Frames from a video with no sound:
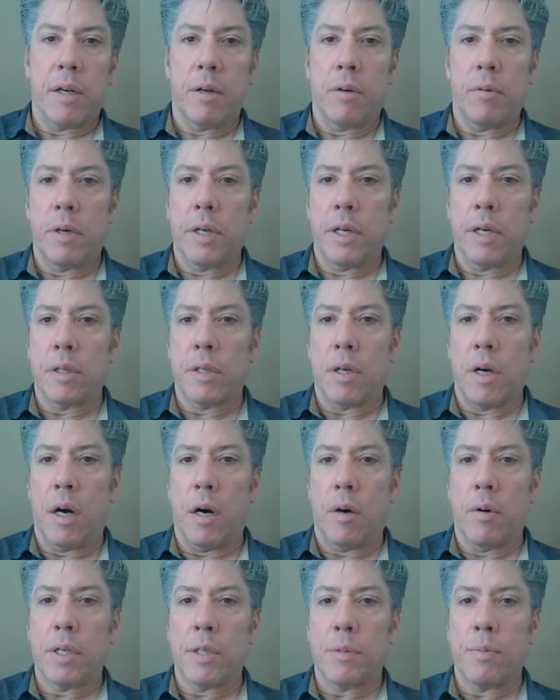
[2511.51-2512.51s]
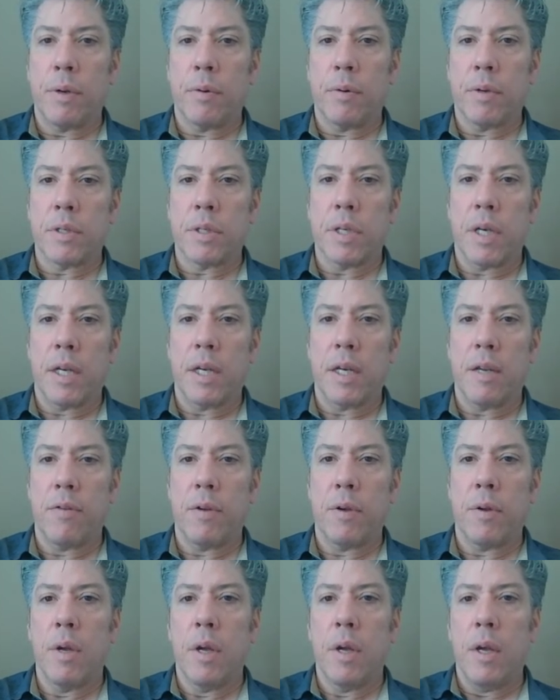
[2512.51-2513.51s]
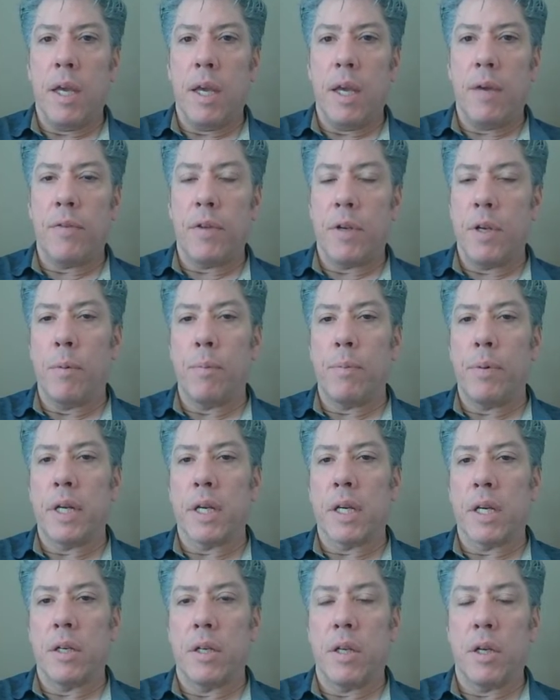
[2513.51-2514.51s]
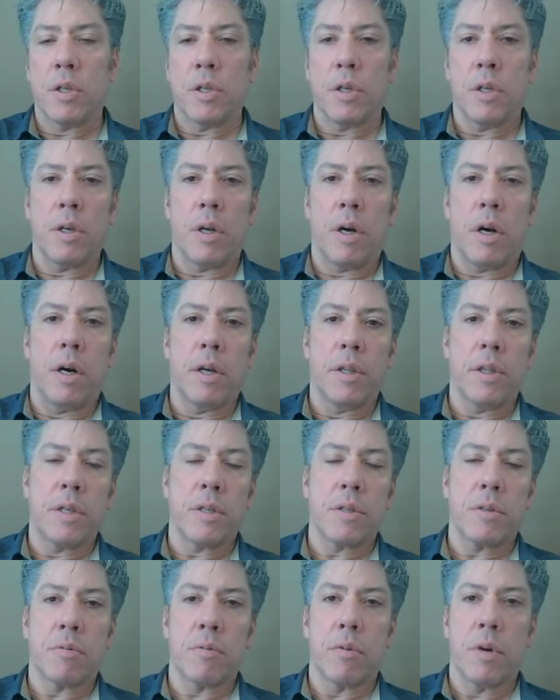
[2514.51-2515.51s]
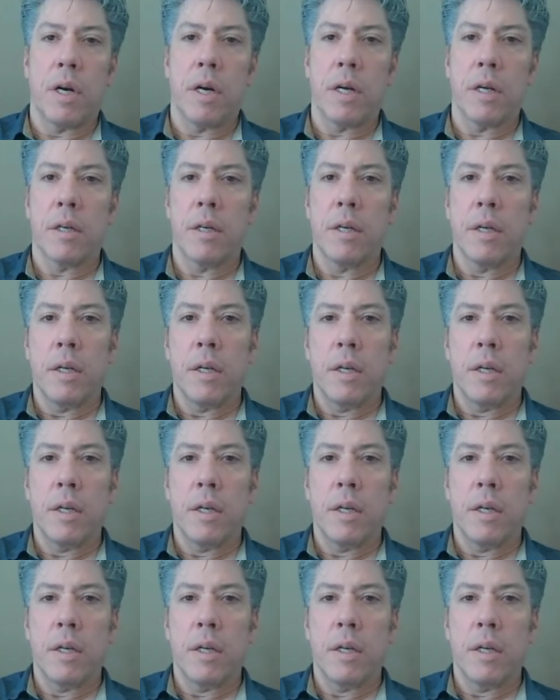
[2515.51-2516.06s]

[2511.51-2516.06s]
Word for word: I don't want it to always be reset. And if you if you don't put a condition on this rung,